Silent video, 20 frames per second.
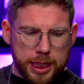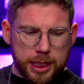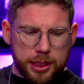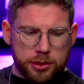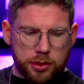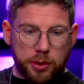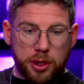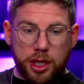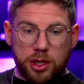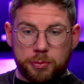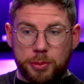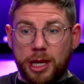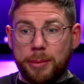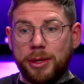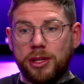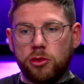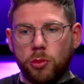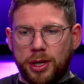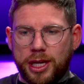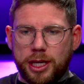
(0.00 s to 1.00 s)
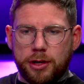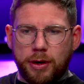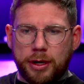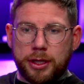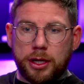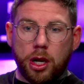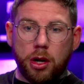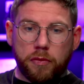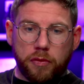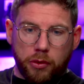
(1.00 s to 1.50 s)
So it's paid me 20 grand
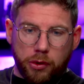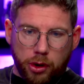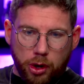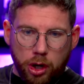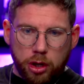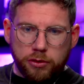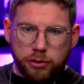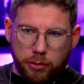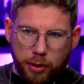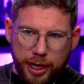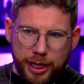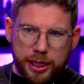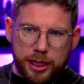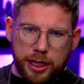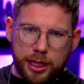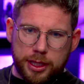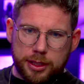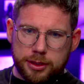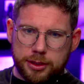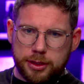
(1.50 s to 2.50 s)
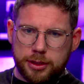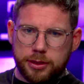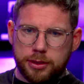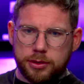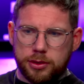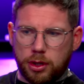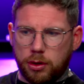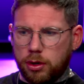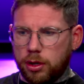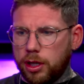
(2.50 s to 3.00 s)
over 8 years.
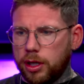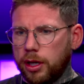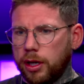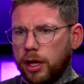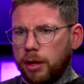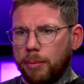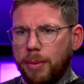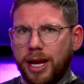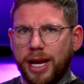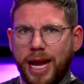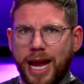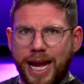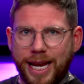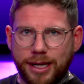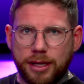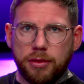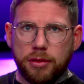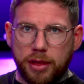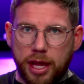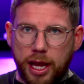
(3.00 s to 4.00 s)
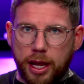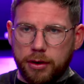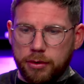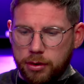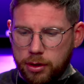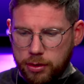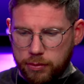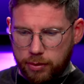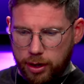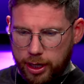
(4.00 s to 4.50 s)
So I might add
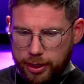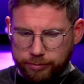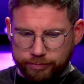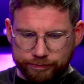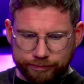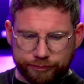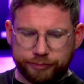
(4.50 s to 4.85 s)
that, right?